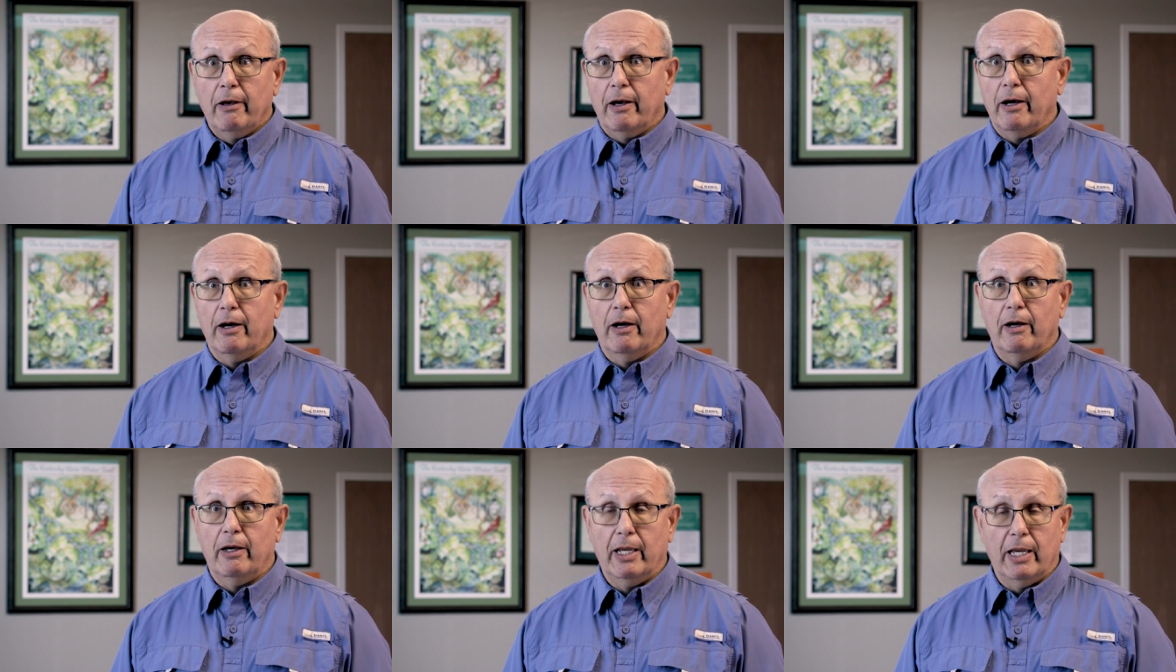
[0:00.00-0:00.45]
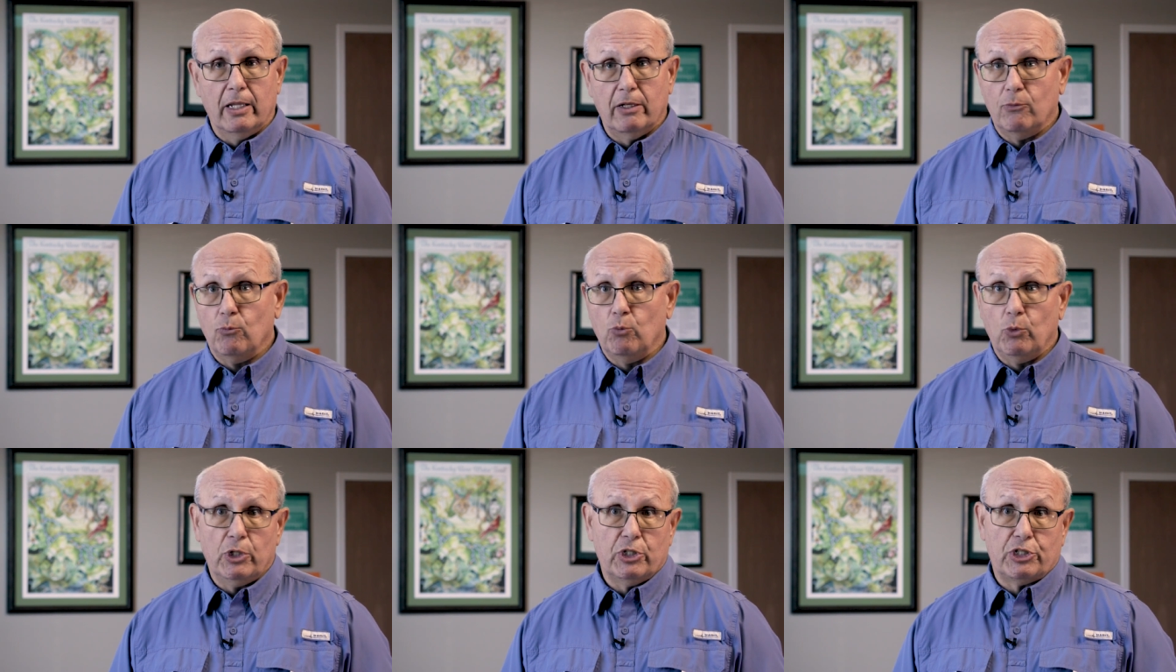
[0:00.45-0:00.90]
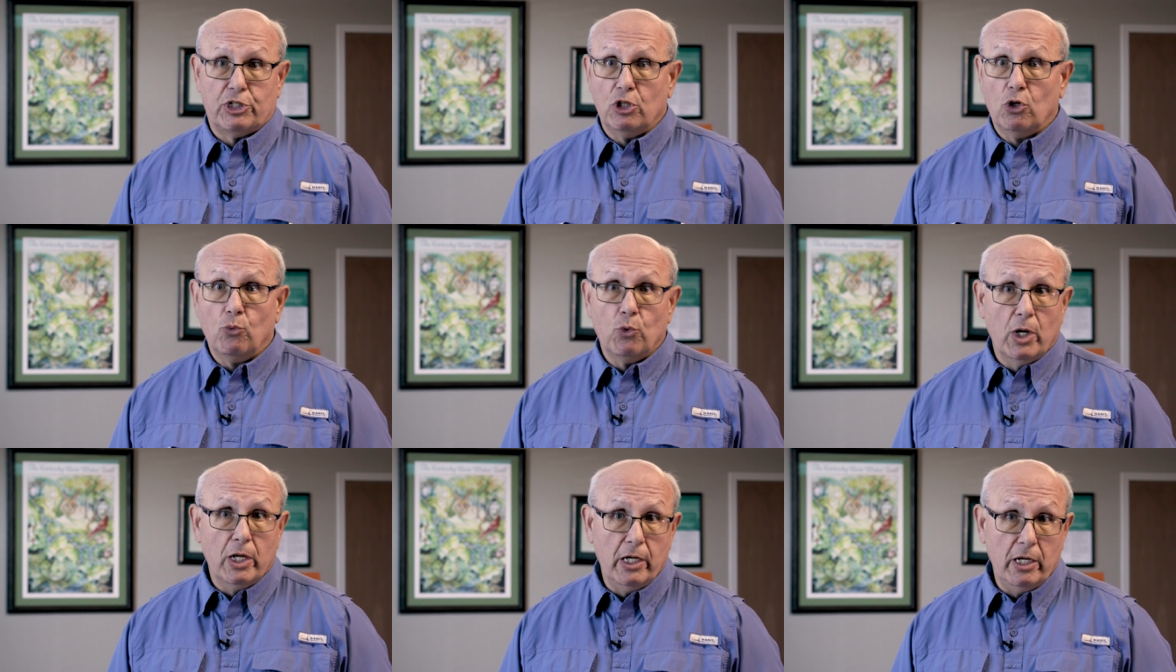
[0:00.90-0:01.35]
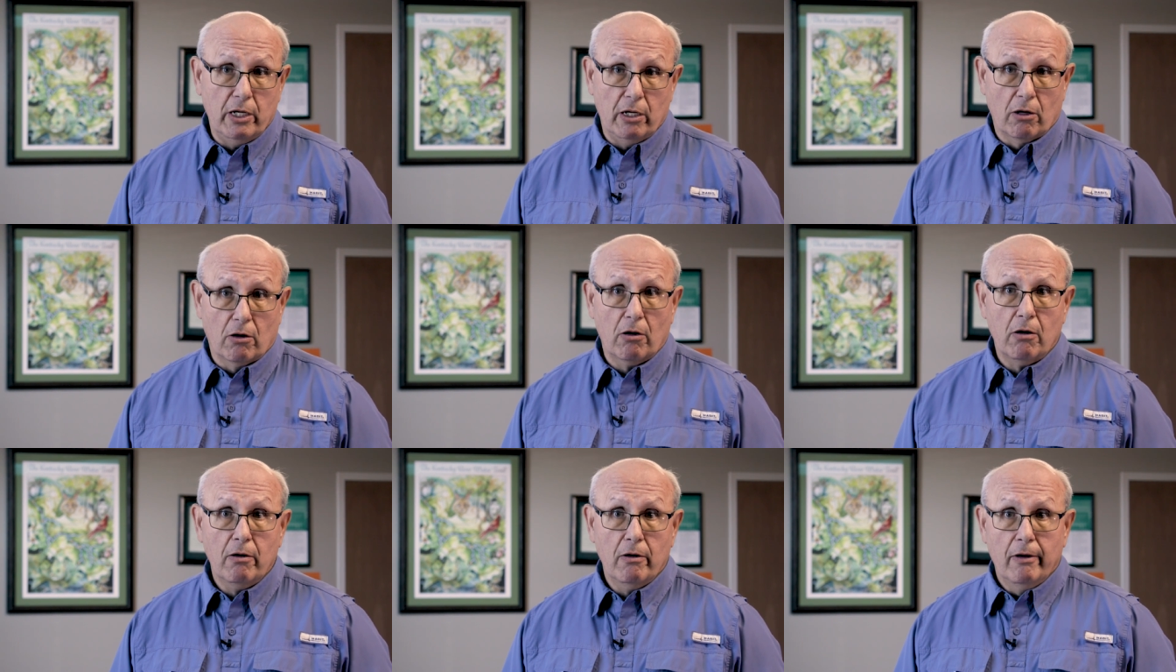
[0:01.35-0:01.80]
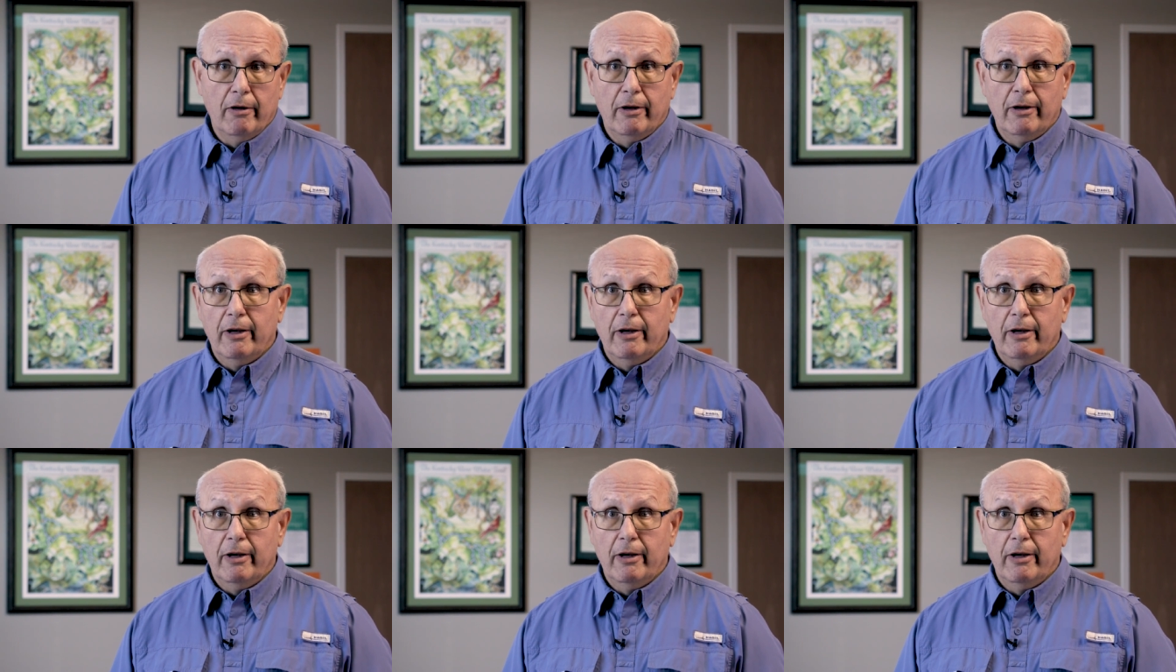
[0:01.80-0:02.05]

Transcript: uh, and we still run here.